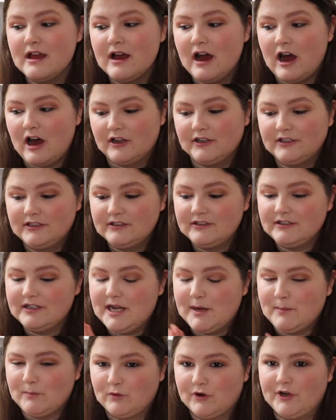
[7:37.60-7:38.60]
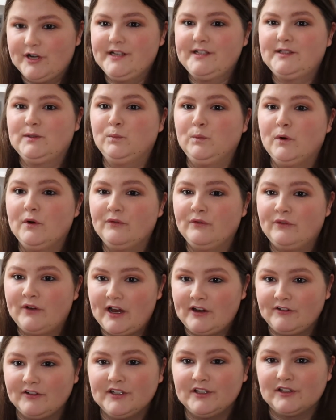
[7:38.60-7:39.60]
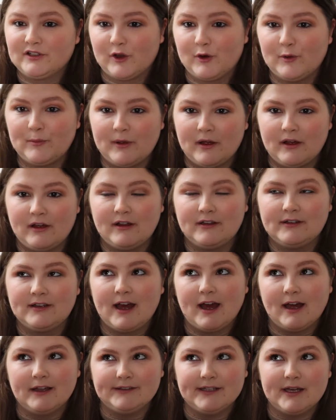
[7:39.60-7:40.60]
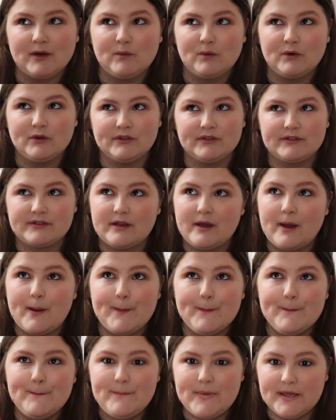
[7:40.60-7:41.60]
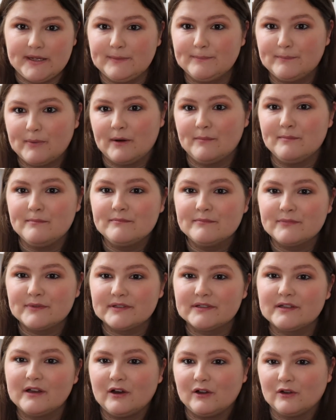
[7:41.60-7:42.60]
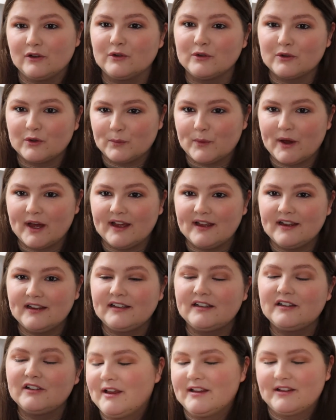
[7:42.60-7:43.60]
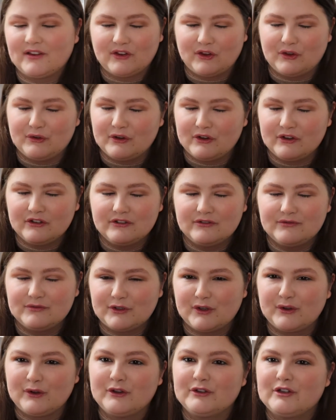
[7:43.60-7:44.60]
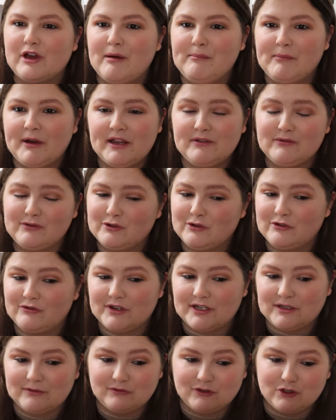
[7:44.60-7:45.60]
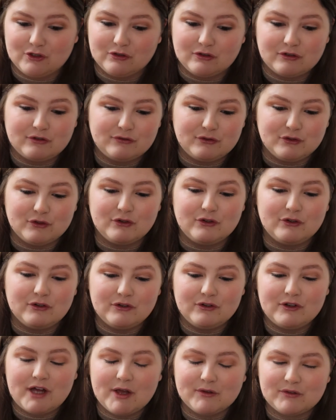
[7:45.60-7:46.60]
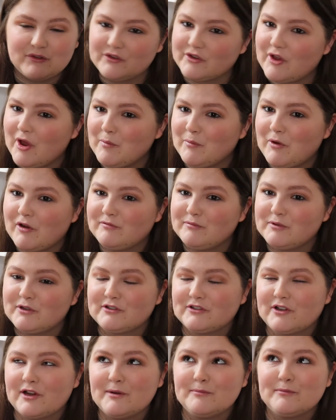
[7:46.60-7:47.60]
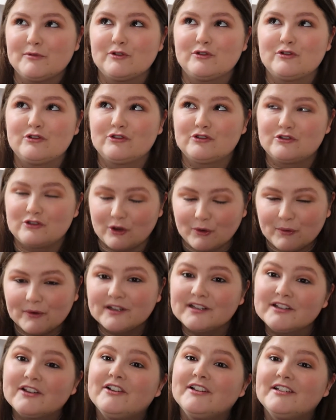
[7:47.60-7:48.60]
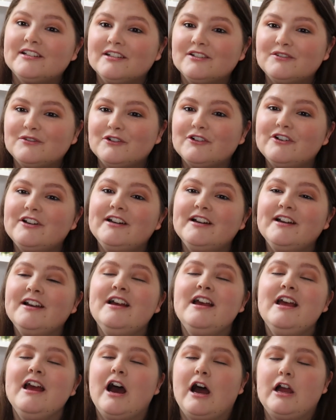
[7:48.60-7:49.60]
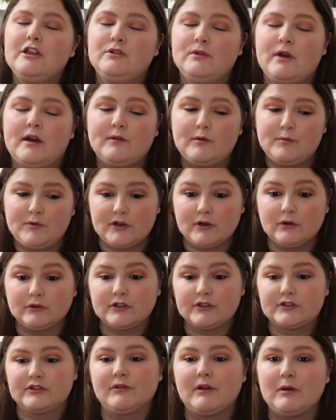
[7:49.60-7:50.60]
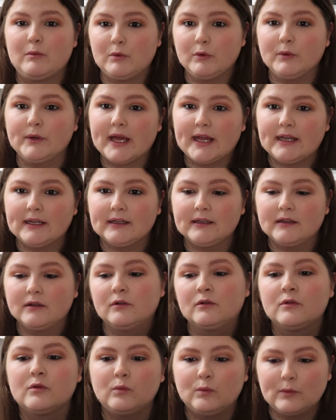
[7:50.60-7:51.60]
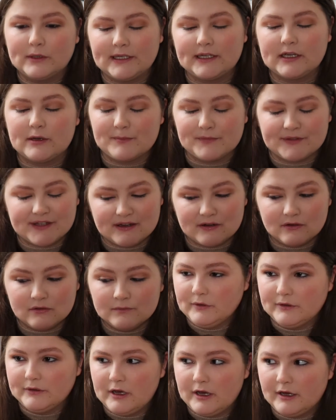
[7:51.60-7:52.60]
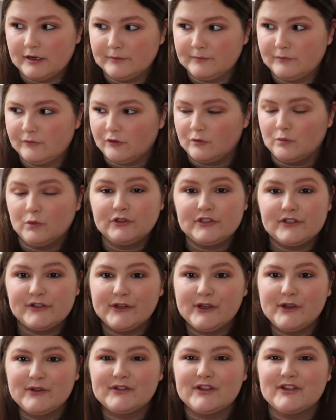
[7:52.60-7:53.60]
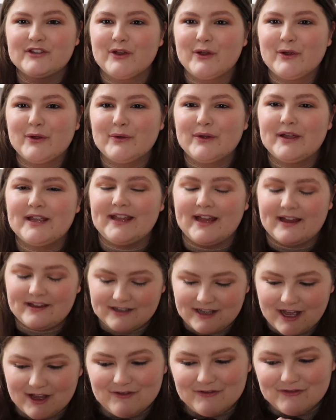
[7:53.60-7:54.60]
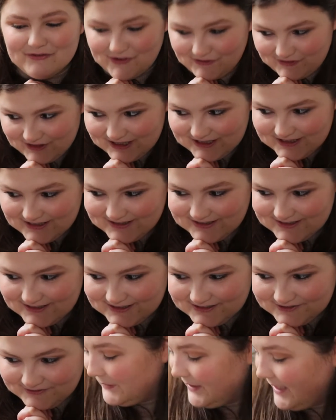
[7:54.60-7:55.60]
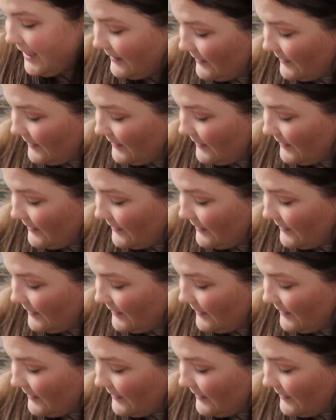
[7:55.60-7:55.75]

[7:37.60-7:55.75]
Hunt and Bryce were very slow burn, and there was big bumps along the way, but it's so good, so good. I might even do a reading vlog for House of Sky and Breath because I am so excited for it. I do have it pre-ordered, so I will get it when it comes out from Waterstones, so yeah, I'm very excited. But yeah,